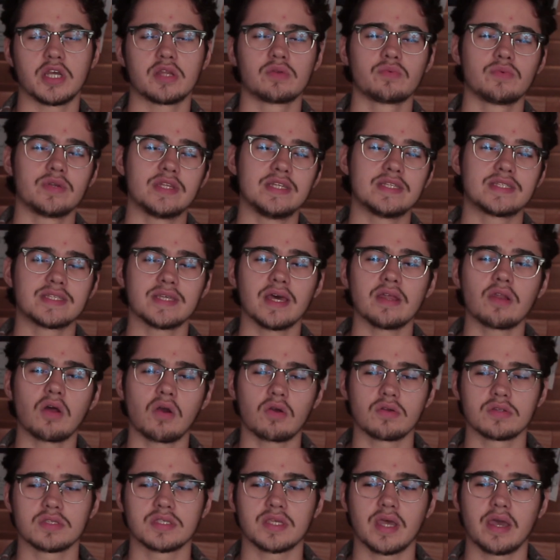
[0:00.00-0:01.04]
And when he said
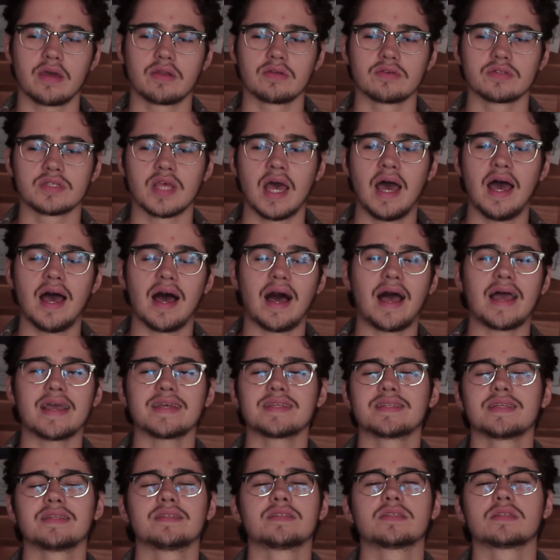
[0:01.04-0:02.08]
hard ciders, I
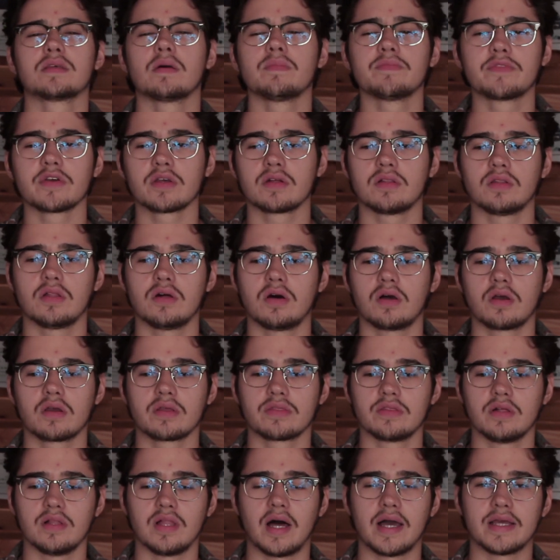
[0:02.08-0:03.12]
said something
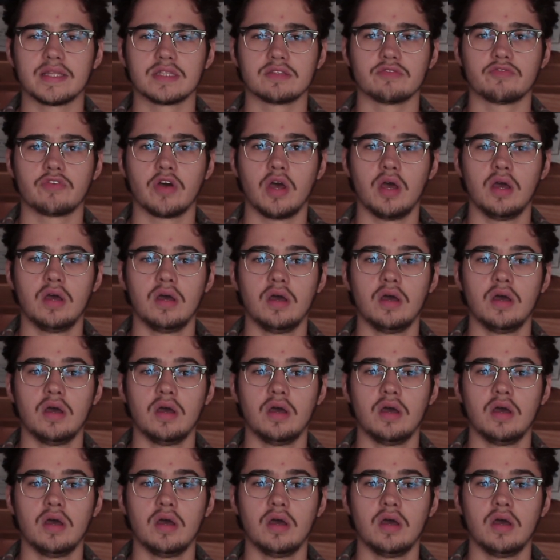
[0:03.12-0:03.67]
along the lines of,